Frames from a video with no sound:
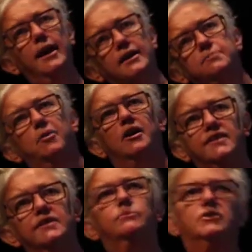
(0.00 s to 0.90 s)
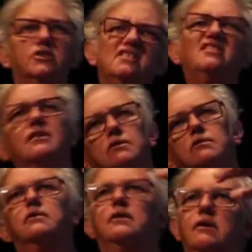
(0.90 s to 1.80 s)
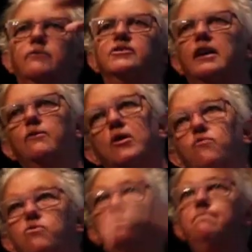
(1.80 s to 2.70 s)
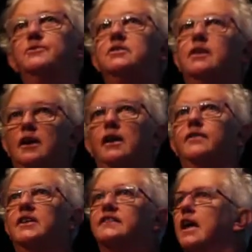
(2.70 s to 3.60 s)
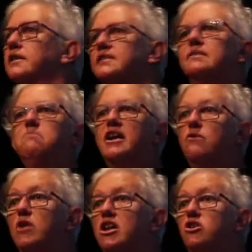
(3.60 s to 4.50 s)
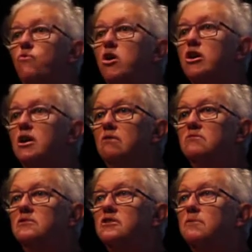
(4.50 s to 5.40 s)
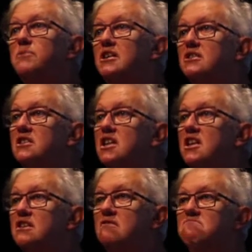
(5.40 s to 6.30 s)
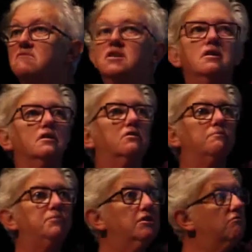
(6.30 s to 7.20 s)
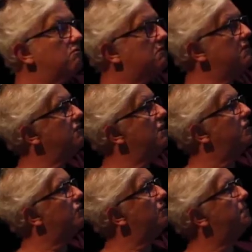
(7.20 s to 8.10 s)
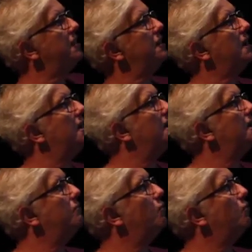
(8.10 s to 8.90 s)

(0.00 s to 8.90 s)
house prices, which just diddled along, suddenly went whoops, like this. Doesn't matter where you were. Could be in Dunedin, could be in Auckland, could be in